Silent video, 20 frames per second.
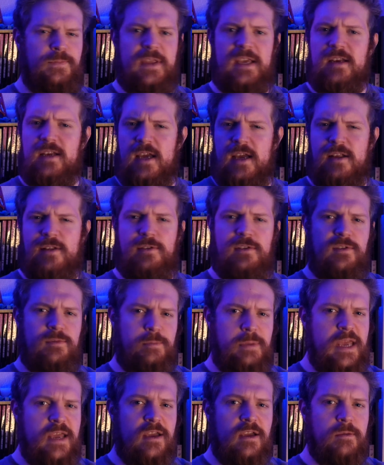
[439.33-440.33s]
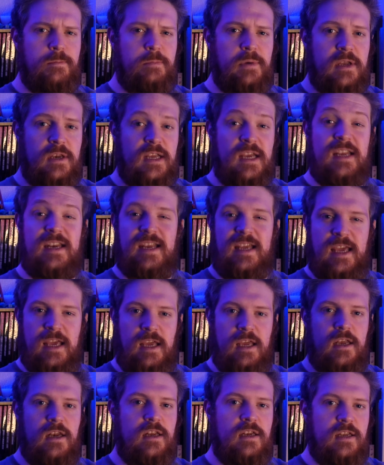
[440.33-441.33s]
It can't speak, but it
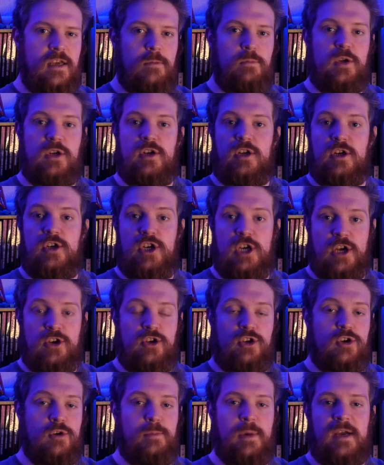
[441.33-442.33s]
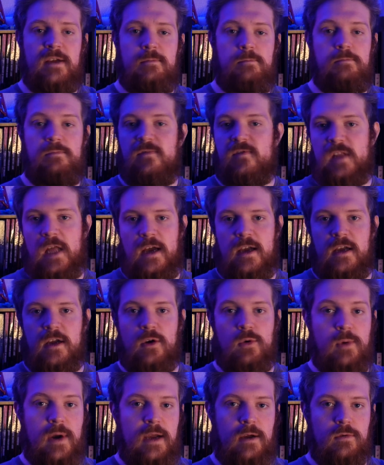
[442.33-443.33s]
can attempt to gesture by flying
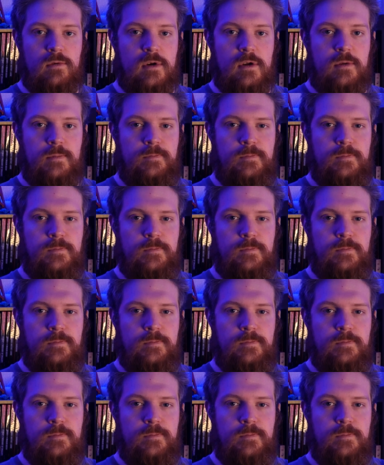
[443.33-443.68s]
around.